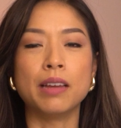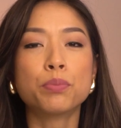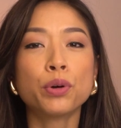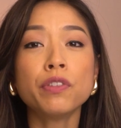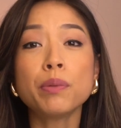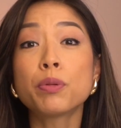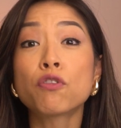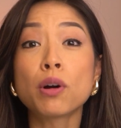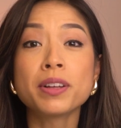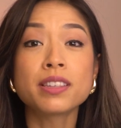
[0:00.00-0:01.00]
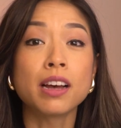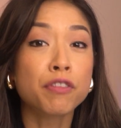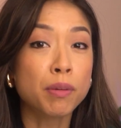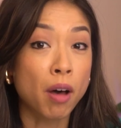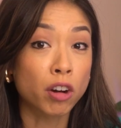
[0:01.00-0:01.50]
Improving performance
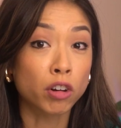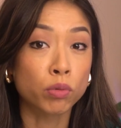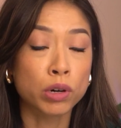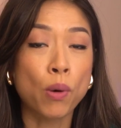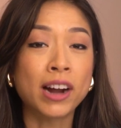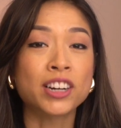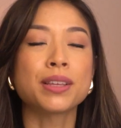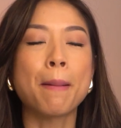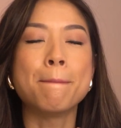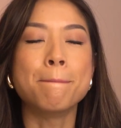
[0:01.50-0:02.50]
of the model requires